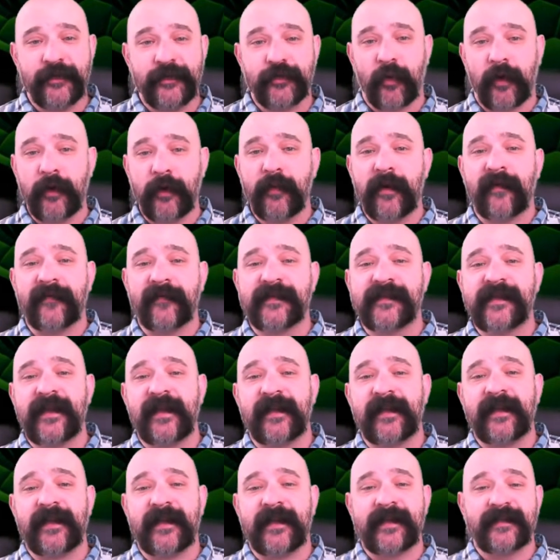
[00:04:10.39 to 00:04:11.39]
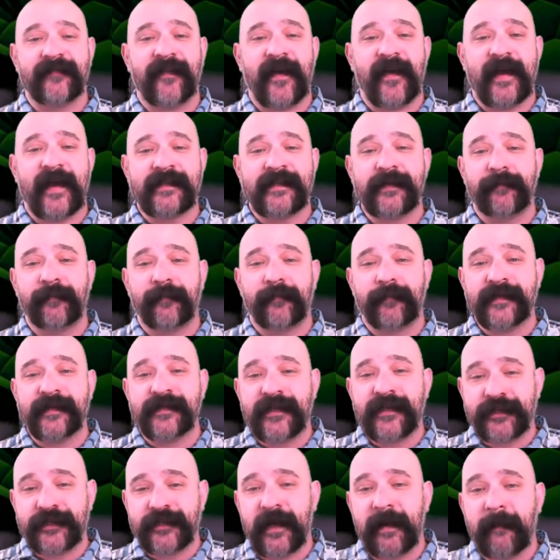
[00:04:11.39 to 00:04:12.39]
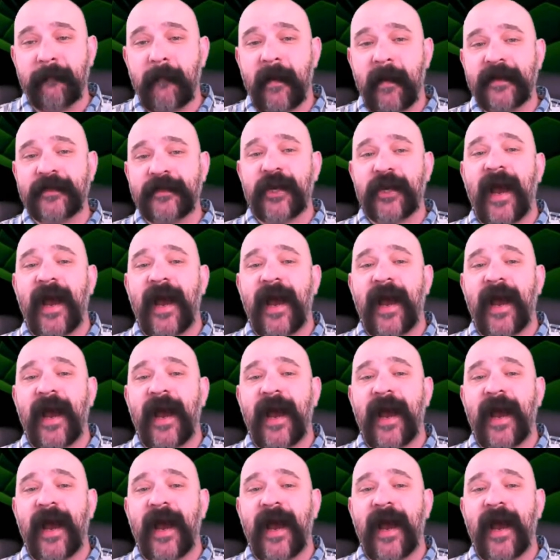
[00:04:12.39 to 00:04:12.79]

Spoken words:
Jordan would have seen at least his fantasy positioning much